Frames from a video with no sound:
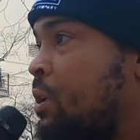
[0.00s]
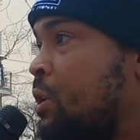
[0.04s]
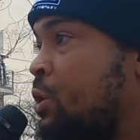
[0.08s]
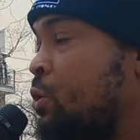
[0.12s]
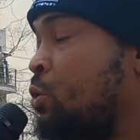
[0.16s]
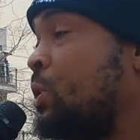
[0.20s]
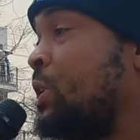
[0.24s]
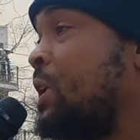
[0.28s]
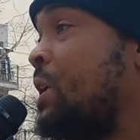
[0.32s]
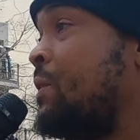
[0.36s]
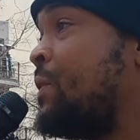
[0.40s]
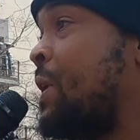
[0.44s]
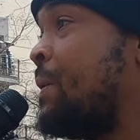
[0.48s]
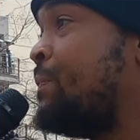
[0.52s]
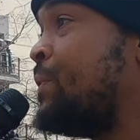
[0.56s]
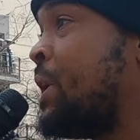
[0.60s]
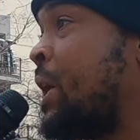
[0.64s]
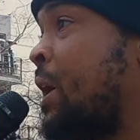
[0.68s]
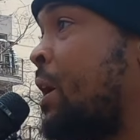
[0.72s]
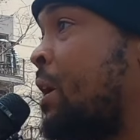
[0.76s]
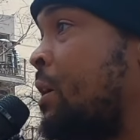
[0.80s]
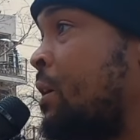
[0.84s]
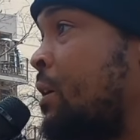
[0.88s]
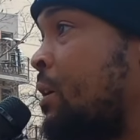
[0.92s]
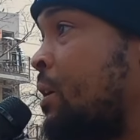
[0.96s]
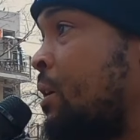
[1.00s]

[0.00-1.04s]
You live up there?